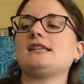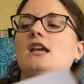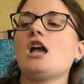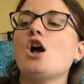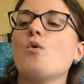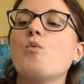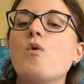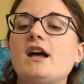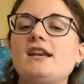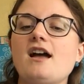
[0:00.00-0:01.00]
using
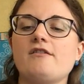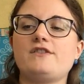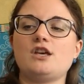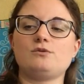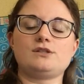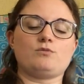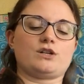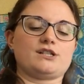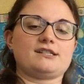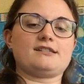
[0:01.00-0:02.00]
one of those
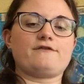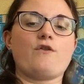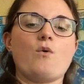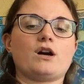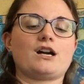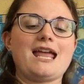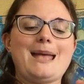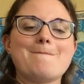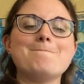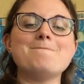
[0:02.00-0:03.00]
words for
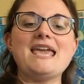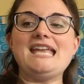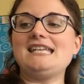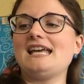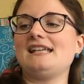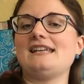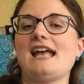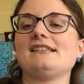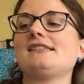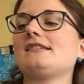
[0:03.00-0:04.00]
made a
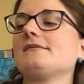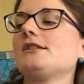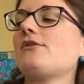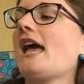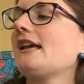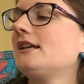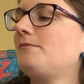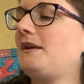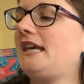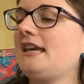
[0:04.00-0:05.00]
nest. So that
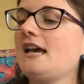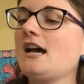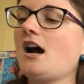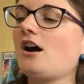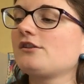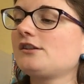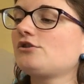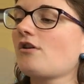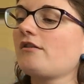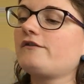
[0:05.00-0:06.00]
could be our
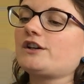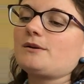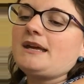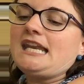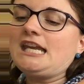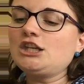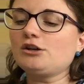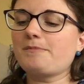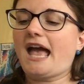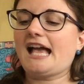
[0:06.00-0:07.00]
strong verb. And in
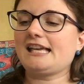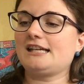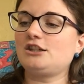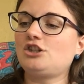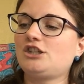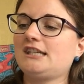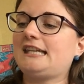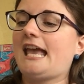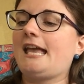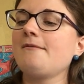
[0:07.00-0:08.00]
your package
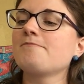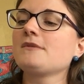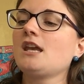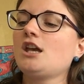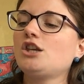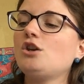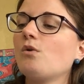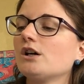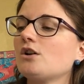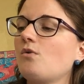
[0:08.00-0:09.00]
today,
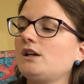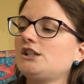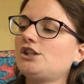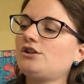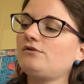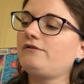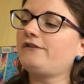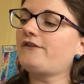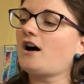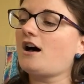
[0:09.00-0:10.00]
you're going to
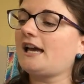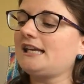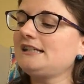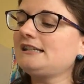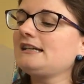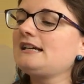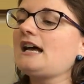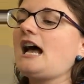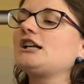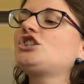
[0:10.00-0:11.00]
find
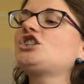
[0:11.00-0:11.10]
a